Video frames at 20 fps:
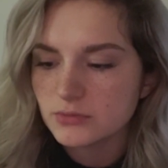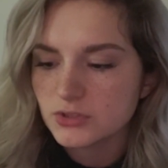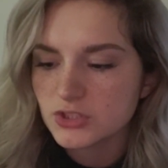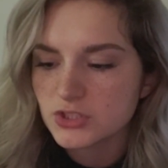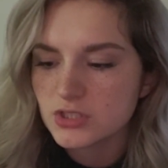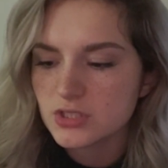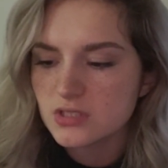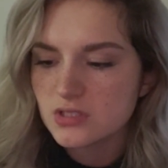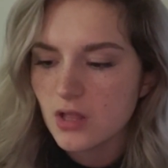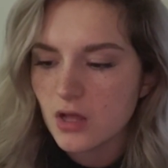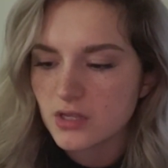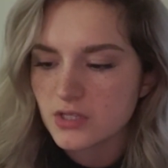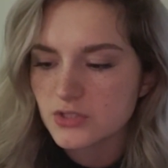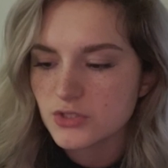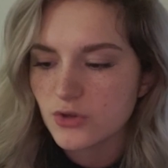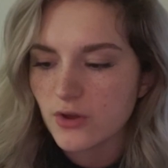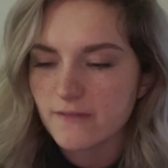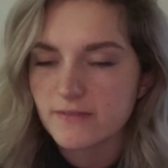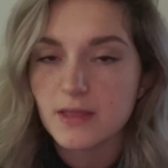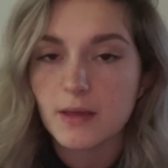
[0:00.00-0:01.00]
just as long
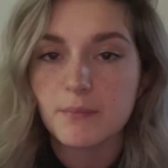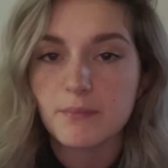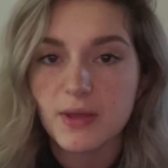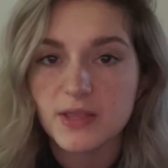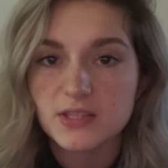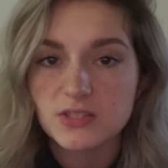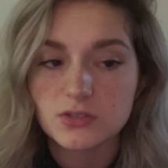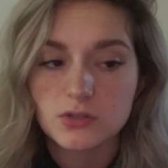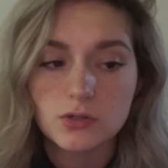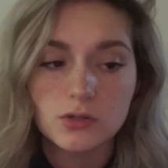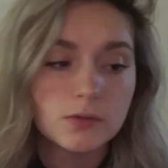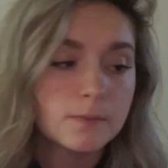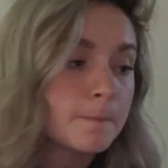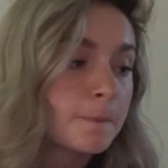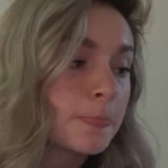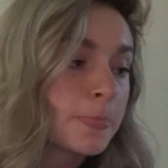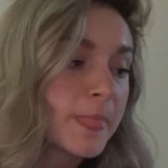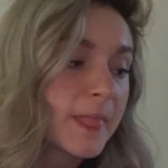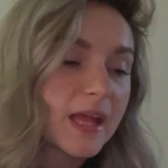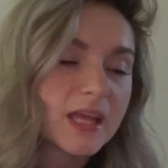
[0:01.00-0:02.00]
as you have that pentacle
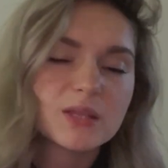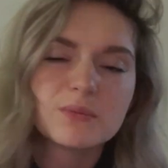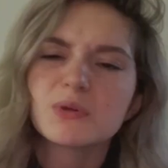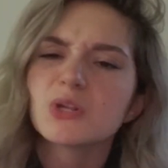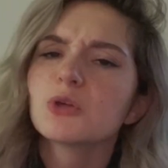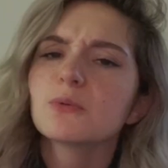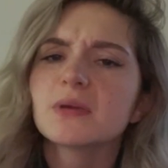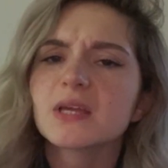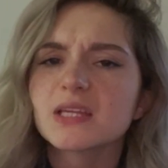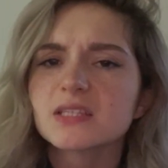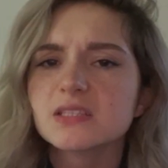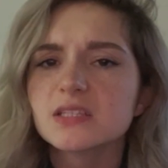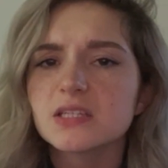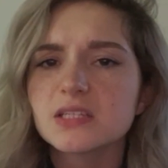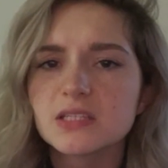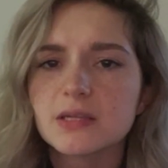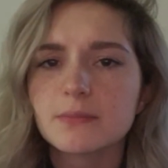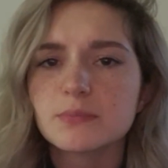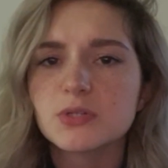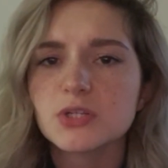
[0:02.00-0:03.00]
in the middle, because it
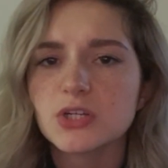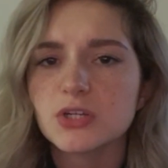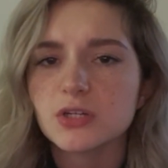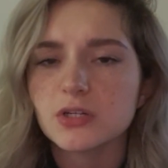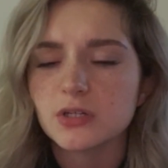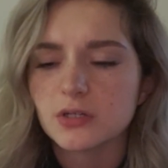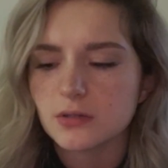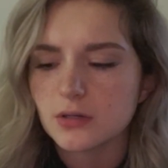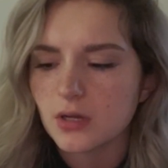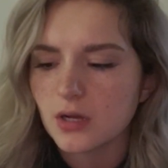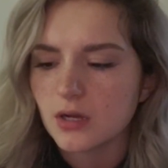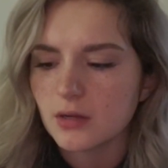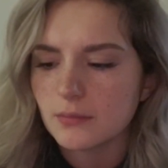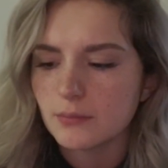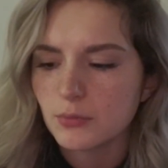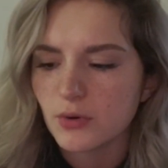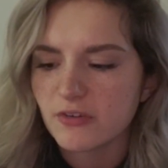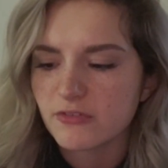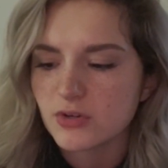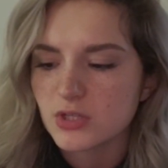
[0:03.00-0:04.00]
is up to your
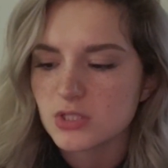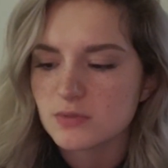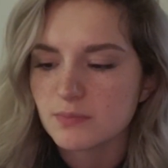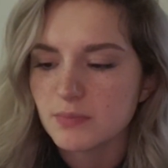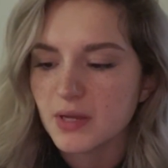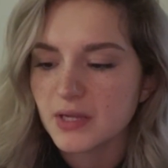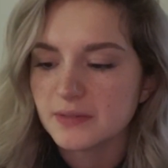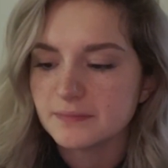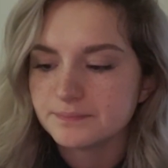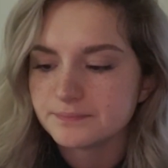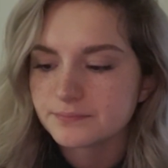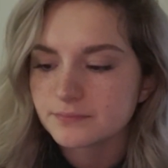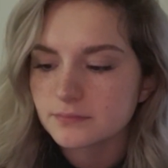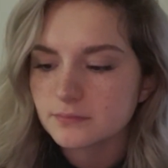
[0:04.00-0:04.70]
preference, but